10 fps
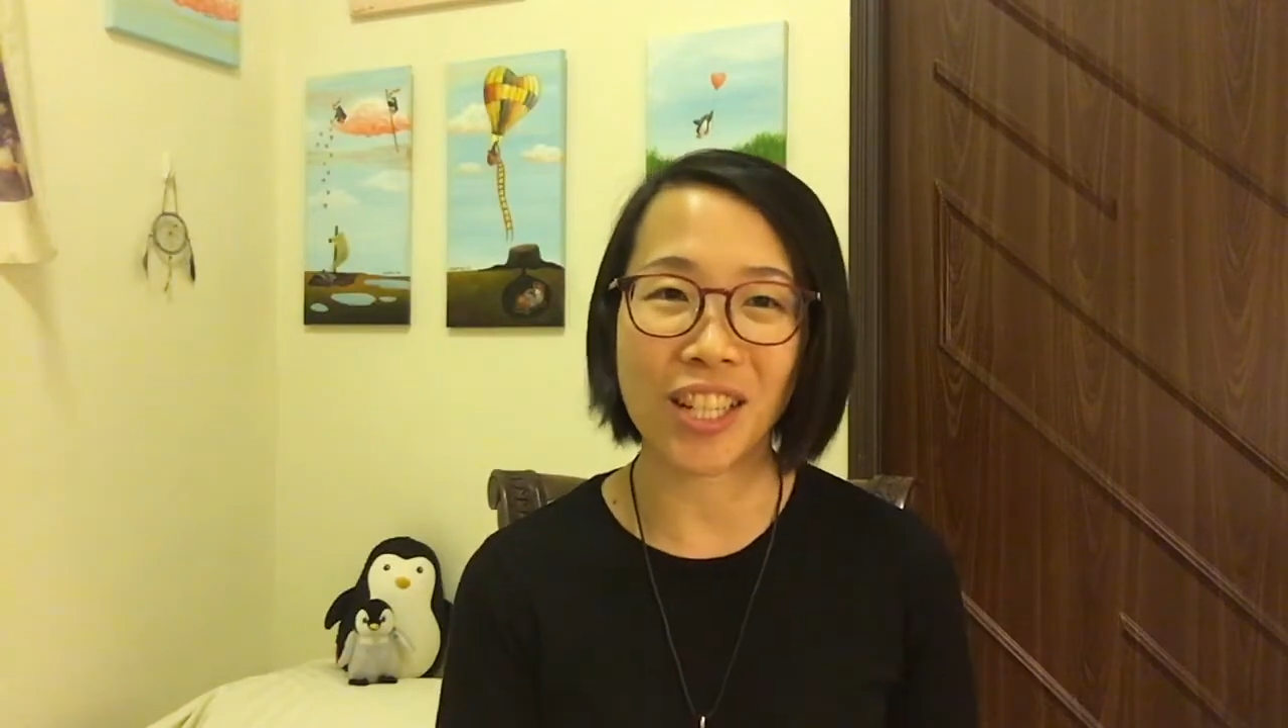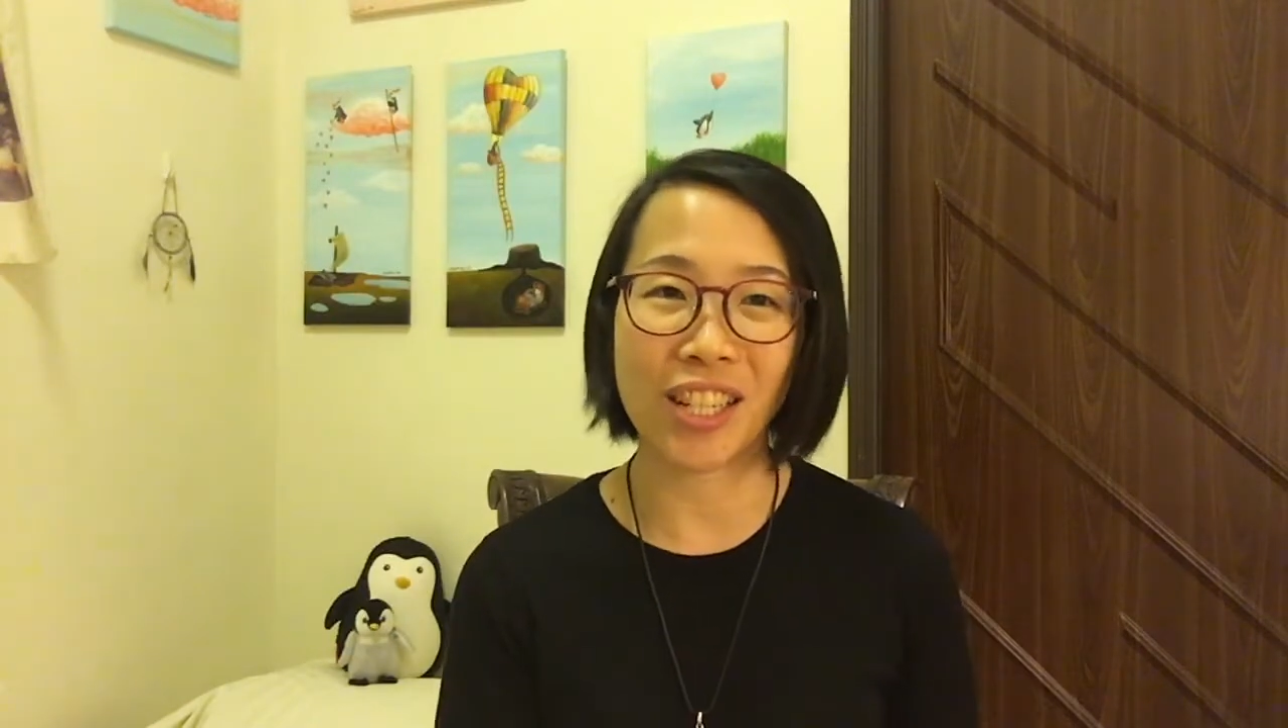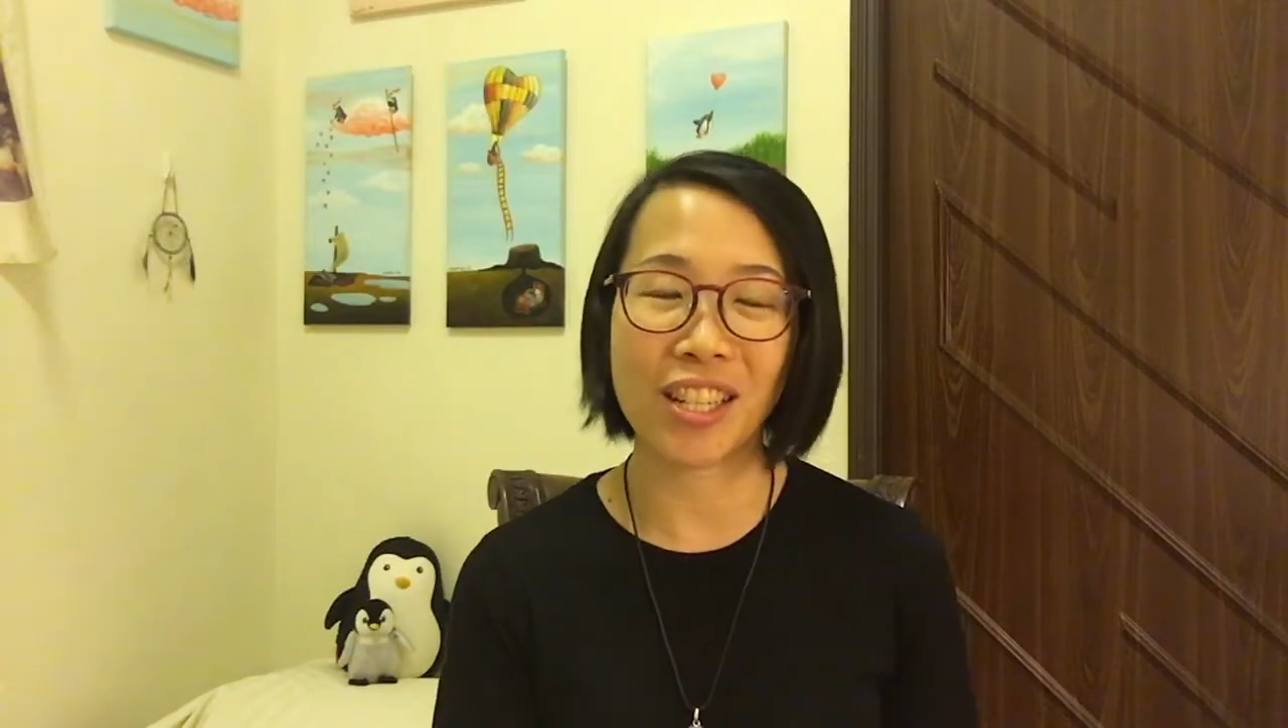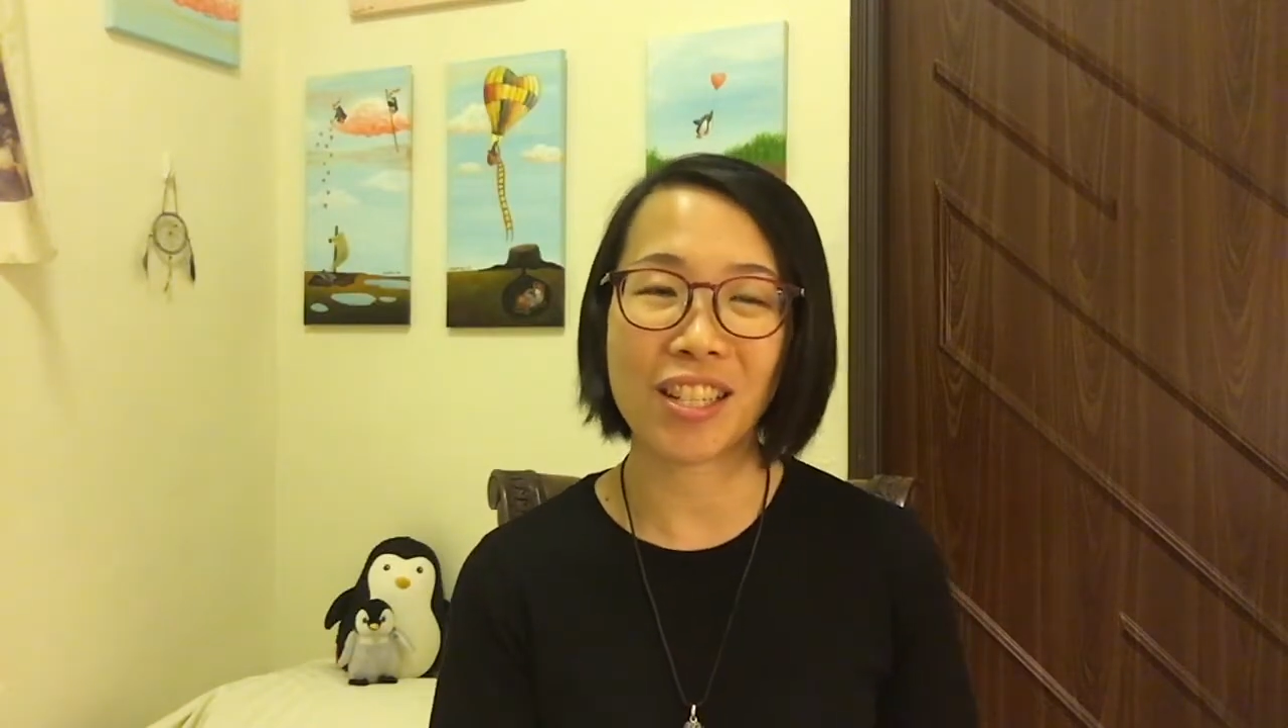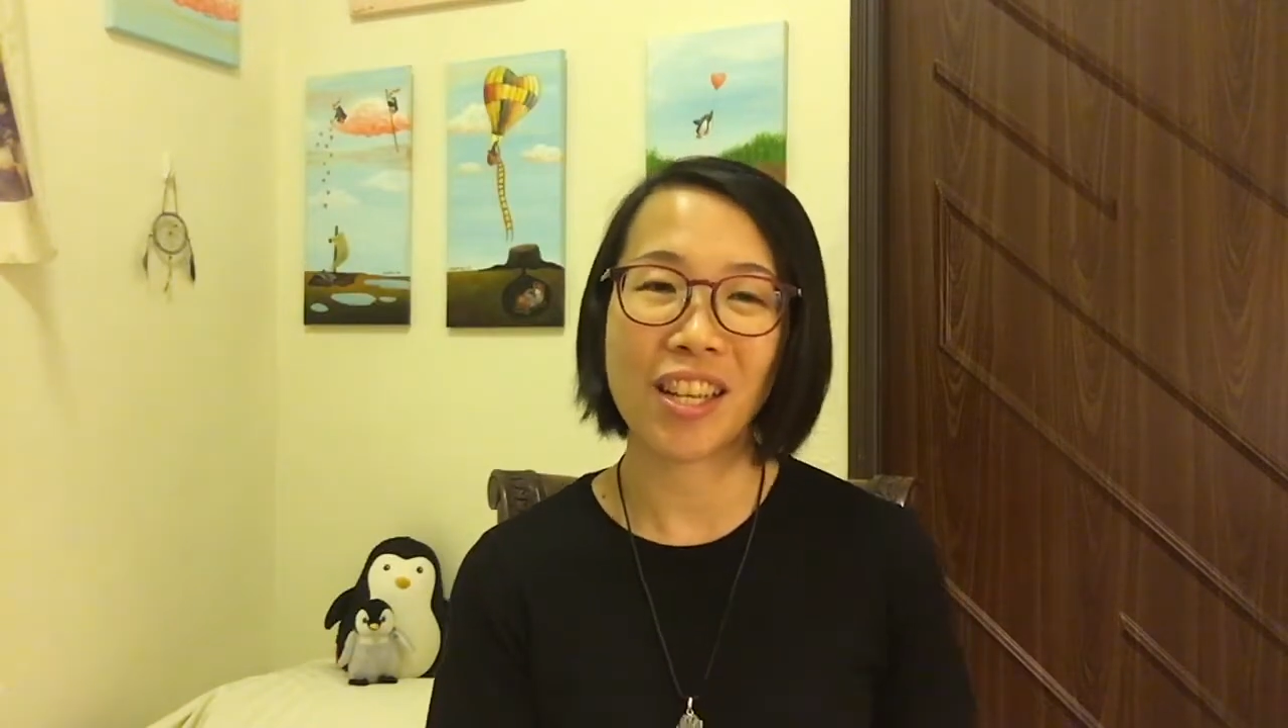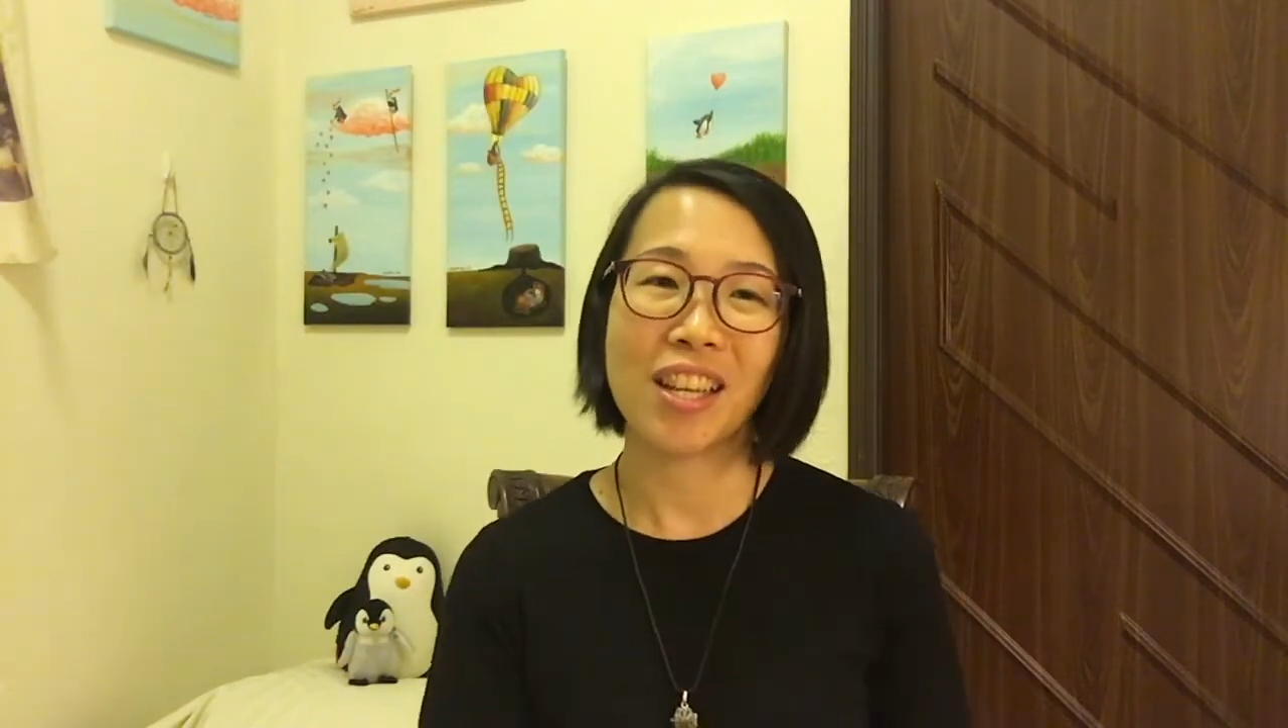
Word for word: in it,